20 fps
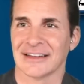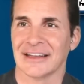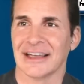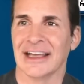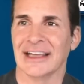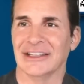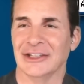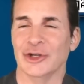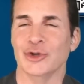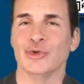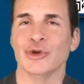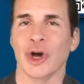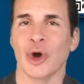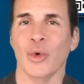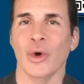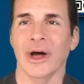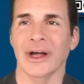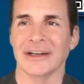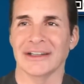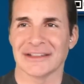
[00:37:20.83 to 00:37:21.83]
And you know
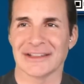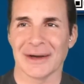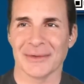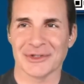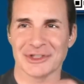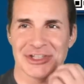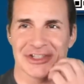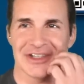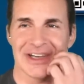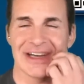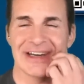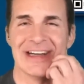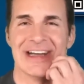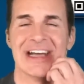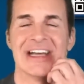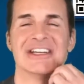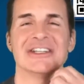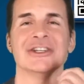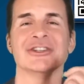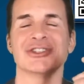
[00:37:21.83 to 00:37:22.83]
what? Is that what she said?
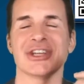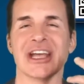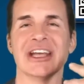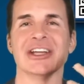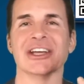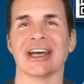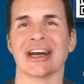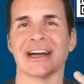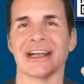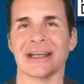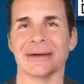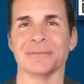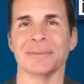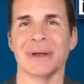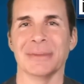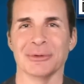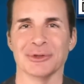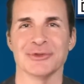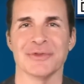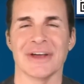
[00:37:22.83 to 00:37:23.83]
She's saying you had to get in
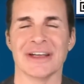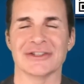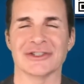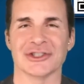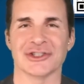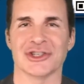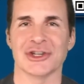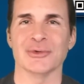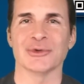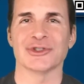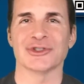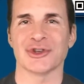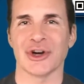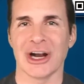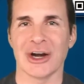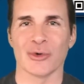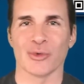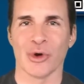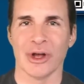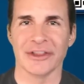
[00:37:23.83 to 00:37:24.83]
people's faces. She was
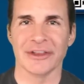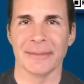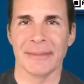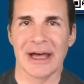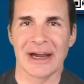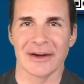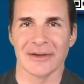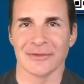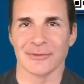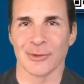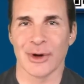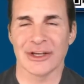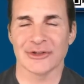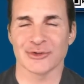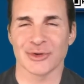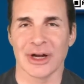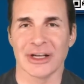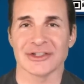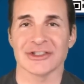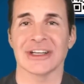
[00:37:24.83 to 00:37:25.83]
trying to run them out of
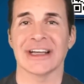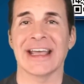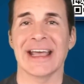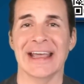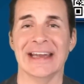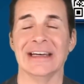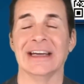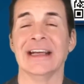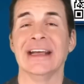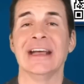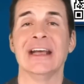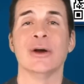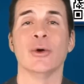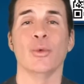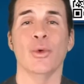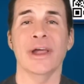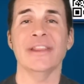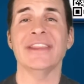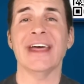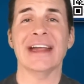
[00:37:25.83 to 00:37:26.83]
restaurants. Again,
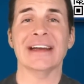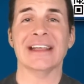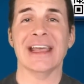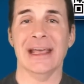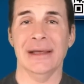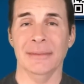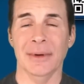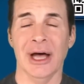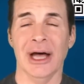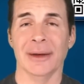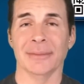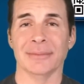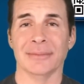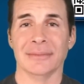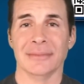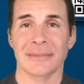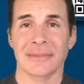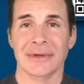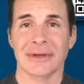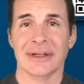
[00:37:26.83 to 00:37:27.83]
when that came
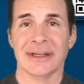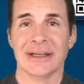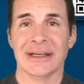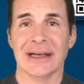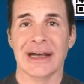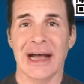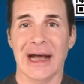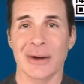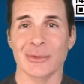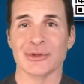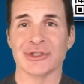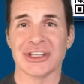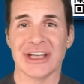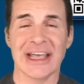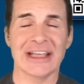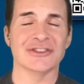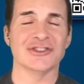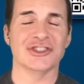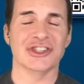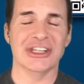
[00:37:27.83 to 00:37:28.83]
up, I was
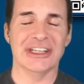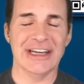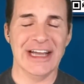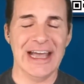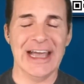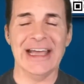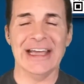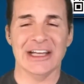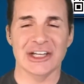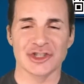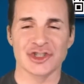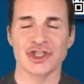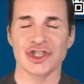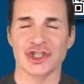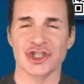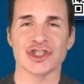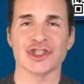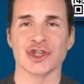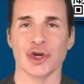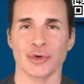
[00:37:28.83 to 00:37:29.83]
against it, A, because
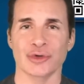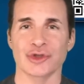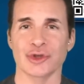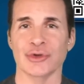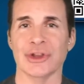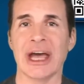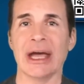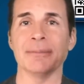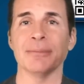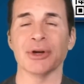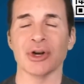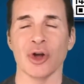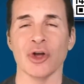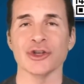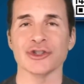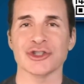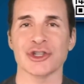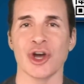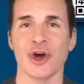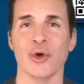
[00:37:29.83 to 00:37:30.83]
you just don't do that, but
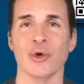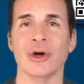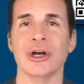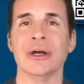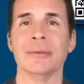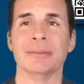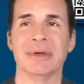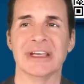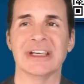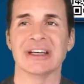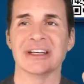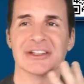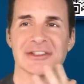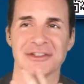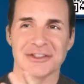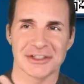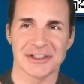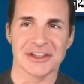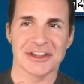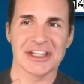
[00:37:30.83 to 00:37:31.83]
also
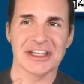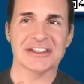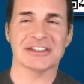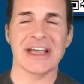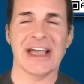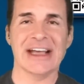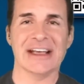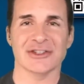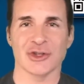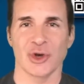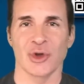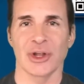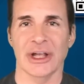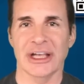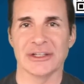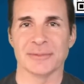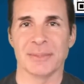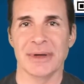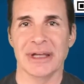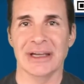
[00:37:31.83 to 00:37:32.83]
because this asshole
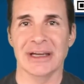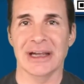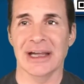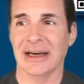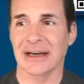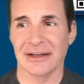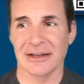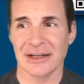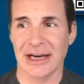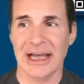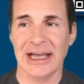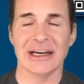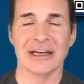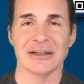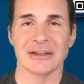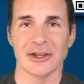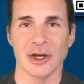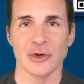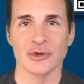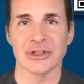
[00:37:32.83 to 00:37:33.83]
has been and
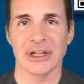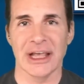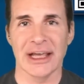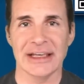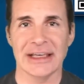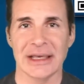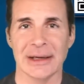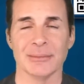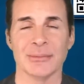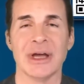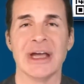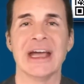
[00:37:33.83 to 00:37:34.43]
and those like him